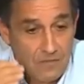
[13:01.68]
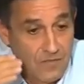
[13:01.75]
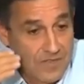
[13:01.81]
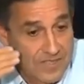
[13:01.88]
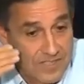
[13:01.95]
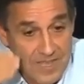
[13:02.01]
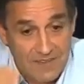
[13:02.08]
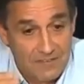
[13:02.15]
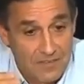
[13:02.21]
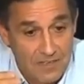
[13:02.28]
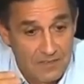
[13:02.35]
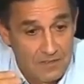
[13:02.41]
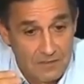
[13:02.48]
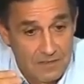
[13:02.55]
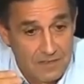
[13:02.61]
there's
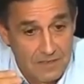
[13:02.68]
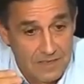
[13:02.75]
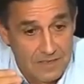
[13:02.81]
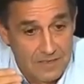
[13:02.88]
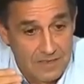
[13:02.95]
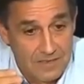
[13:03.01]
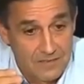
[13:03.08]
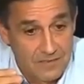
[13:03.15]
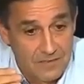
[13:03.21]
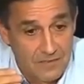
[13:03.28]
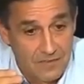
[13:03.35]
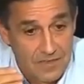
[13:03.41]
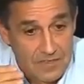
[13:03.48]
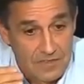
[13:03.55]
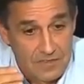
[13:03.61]
nothing, and
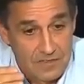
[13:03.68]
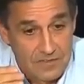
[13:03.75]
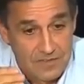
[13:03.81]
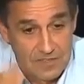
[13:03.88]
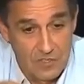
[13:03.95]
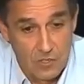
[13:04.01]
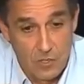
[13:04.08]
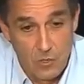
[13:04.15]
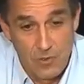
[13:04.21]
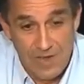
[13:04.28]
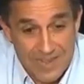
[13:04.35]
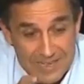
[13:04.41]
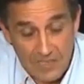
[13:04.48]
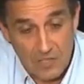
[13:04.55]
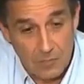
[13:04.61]
there's no
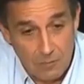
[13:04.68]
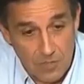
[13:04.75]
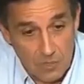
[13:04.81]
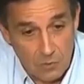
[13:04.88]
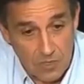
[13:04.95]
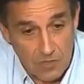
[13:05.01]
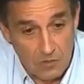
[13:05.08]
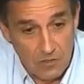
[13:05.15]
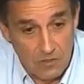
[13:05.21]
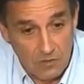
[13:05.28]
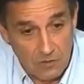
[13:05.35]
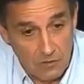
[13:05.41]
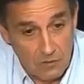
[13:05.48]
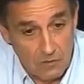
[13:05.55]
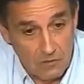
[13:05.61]
link between
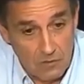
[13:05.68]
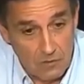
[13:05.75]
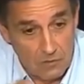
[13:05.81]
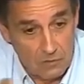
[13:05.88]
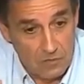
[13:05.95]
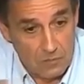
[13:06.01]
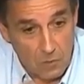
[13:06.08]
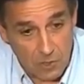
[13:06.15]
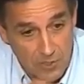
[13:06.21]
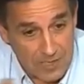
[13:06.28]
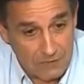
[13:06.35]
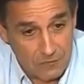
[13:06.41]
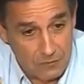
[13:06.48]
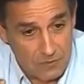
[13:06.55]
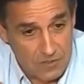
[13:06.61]
the
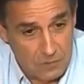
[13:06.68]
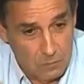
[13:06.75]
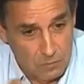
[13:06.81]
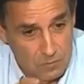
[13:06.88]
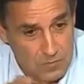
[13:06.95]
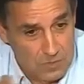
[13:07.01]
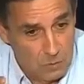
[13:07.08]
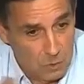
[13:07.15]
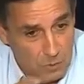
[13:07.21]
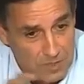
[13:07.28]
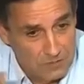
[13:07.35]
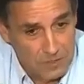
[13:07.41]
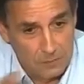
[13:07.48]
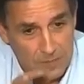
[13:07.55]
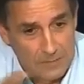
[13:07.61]

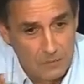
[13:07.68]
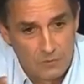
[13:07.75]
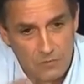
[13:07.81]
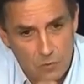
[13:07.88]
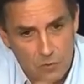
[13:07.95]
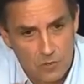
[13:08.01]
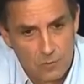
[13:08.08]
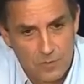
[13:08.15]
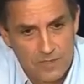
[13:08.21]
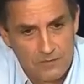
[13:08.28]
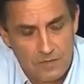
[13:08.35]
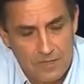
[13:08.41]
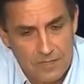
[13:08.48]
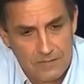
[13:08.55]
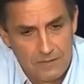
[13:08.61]
demographic map of Europe
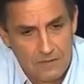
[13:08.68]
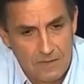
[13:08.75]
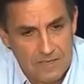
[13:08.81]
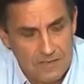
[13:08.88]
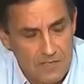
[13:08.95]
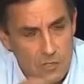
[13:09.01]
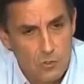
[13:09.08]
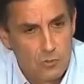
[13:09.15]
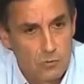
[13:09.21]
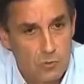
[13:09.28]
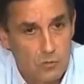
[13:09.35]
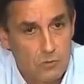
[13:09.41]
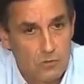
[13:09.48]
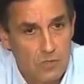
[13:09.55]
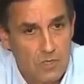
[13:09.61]
and the
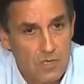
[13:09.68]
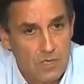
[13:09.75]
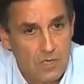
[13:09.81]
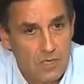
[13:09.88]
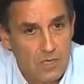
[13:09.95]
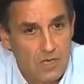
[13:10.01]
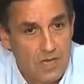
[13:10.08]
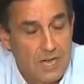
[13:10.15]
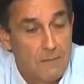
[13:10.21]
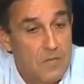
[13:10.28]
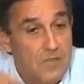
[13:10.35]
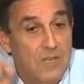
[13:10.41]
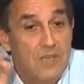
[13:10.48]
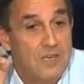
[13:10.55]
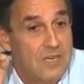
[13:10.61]
euro. I
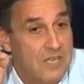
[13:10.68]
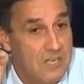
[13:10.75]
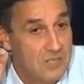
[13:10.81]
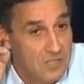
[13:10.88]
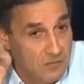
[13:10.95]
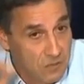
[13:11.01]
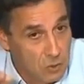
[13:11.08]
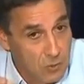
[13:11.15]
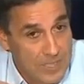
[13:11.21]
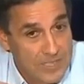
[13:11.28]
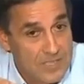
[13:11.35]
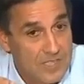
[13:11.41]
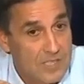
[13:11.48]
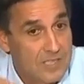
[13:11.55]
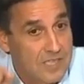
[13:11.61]
mean,
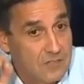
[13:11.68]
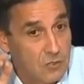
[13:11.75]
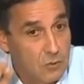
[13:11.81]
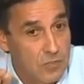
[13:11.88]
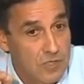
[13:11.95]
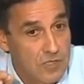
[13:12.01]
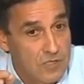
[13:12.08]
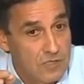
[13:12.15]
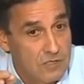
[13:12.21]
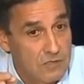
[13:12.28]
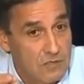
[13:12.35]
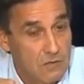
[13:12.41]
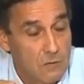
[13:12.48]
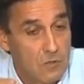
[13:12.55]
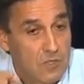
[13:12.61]
individualistic countries
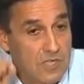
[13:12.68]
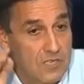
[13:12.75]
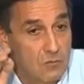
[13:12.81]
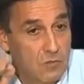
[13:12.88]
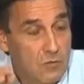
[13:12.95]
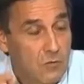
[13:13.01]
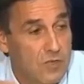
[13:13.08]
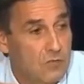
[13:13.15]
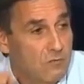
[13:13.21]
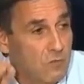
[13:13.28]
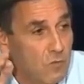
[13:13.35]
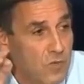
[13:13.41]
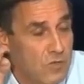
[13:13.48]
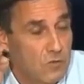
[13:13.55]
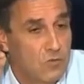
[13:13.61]

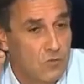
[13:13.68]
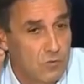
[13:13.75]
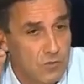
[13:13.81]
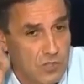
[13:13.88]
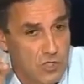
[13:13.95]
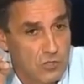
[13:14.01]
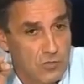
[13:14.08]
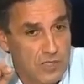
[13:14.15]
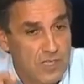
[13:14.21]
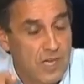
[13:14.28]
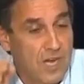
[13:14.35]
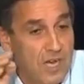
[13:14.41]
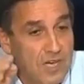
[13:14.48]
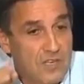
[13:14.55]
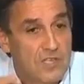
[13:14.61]
with a traditionally
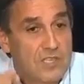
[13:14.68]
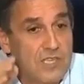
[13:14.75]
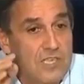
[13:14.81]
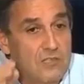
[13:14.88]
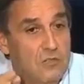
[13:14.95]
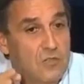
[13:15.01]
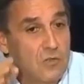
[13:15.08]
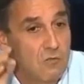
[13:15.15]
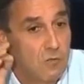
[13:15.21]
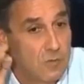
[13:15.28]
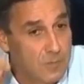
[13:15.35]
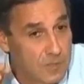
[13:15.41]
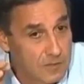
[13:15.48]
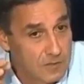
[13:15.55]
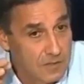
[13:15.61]
high status of
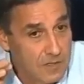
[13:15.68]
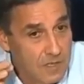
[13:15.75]
women,